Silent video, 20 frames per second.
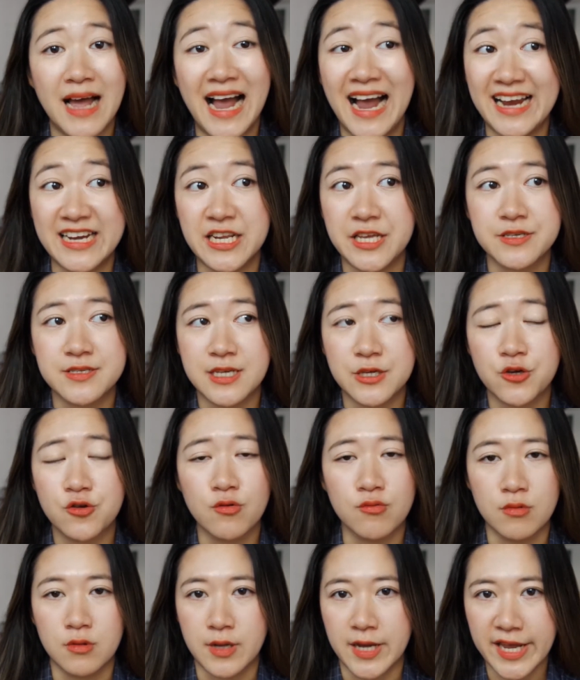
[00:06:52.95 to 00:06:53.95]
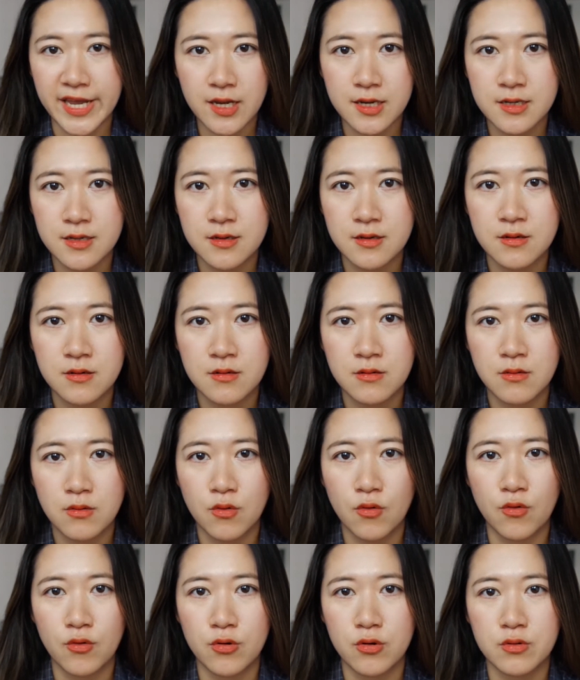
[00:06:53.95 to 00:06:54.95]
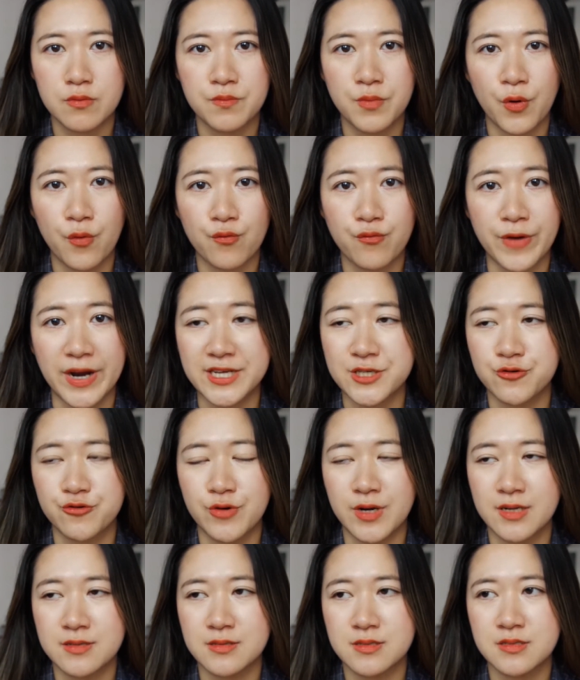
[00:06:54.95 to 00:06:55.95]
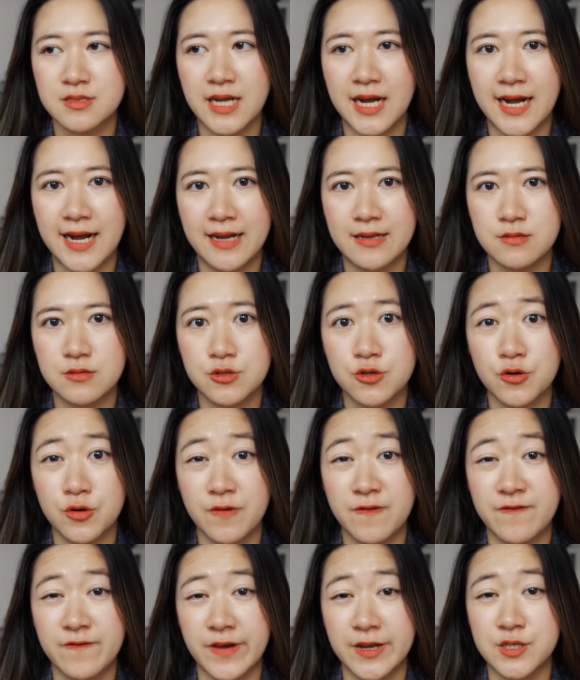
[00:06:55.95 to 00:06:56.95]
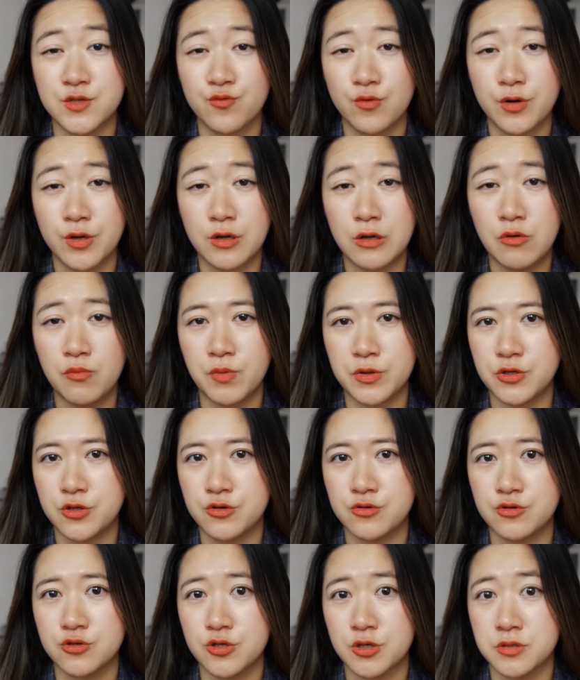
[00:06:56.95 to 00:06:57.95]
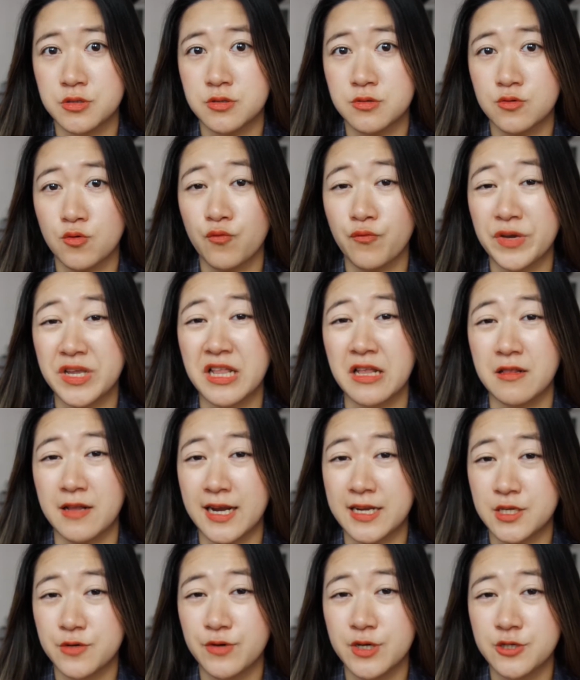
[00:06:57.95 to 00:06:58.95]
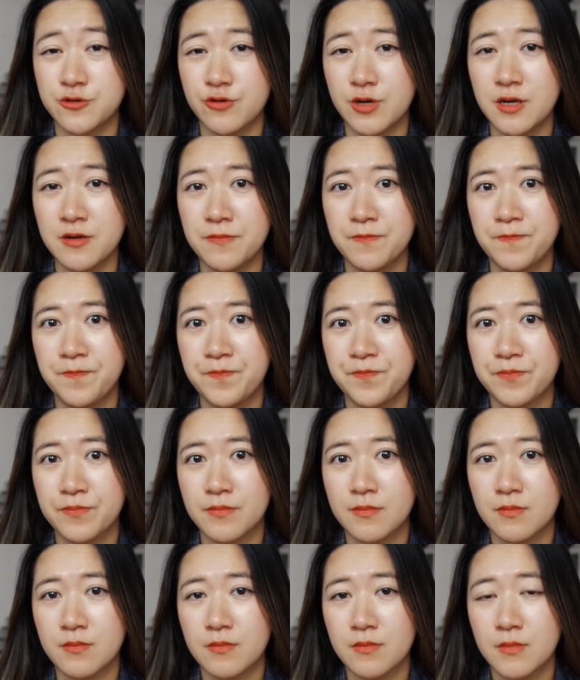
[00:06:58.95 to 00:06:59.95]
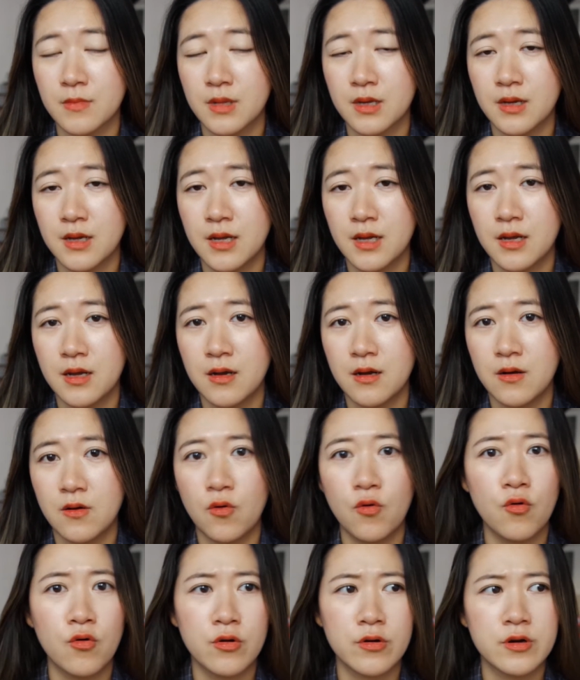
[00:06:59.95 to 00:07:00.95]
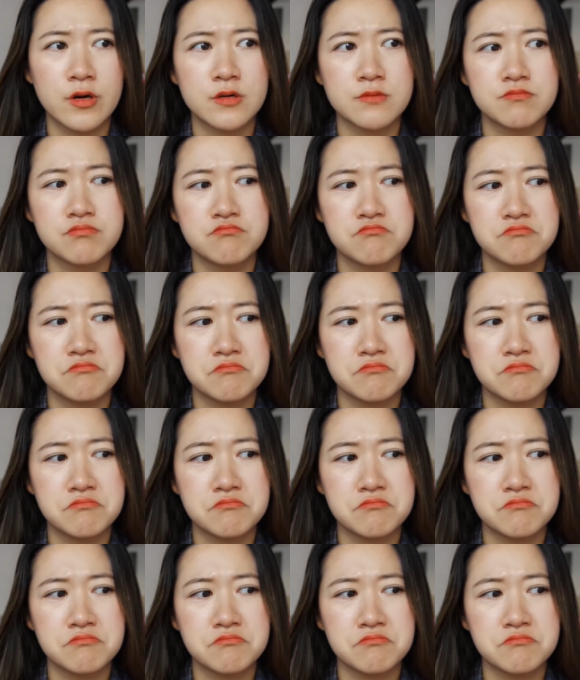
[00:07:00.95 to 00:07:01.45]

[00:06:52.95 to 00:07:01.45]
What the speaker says: ideas that you don't like, or restaurants that your friends want to go but you just don't really like the restaurant, or